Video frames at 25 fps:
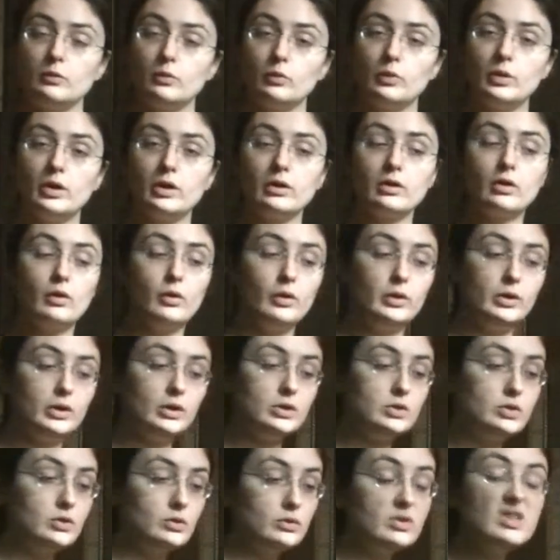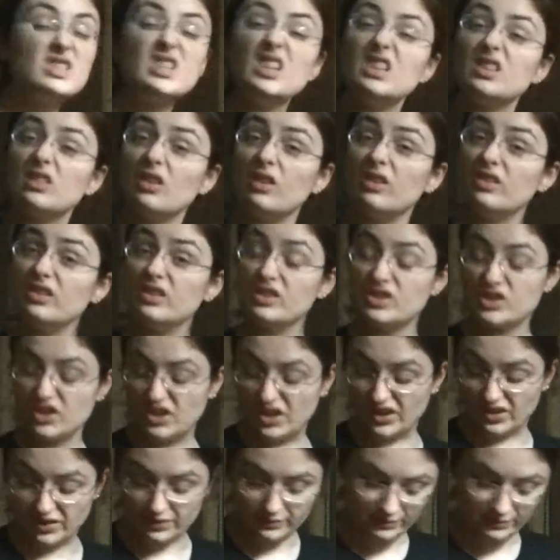we're going to sit on a chair.